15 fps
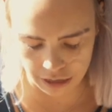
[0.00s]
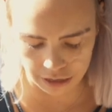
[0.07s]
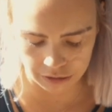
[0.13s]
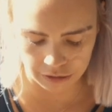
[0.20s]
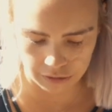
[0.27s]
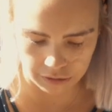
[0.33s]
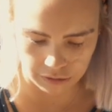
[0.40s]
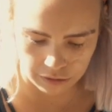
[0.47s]

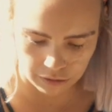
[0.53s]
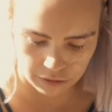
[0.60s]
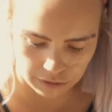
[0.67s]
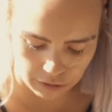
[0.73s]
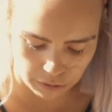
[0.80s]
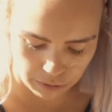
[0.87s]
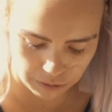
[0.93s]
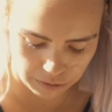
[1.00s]
and
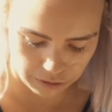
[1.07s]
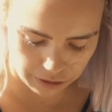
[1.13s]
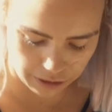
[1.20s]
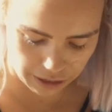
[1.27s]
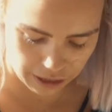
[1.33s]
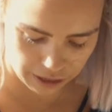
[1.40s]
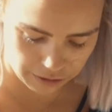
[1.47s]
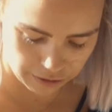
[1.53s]
salt, I'm just
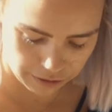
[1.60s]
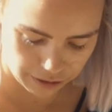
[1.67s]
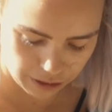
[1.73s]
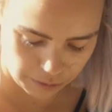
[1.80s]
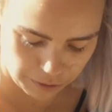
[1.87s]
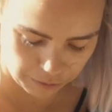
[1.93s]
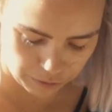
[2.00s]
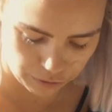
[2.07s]
going to add a
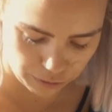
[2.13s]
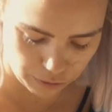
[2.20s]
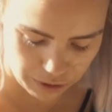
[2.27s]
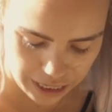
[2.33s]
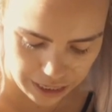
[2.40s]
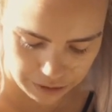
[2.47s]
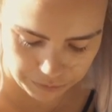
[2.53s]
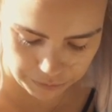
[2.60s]
tiny bit of
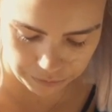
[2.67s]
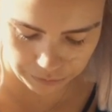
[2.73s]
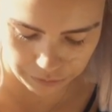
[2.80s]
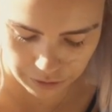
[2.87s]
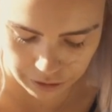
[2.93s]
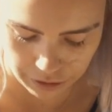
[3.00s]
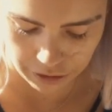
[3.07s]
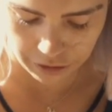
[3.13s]
soy,
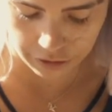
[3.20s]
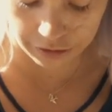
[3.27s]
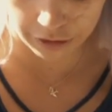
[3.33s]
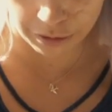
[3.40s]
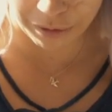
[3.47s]
so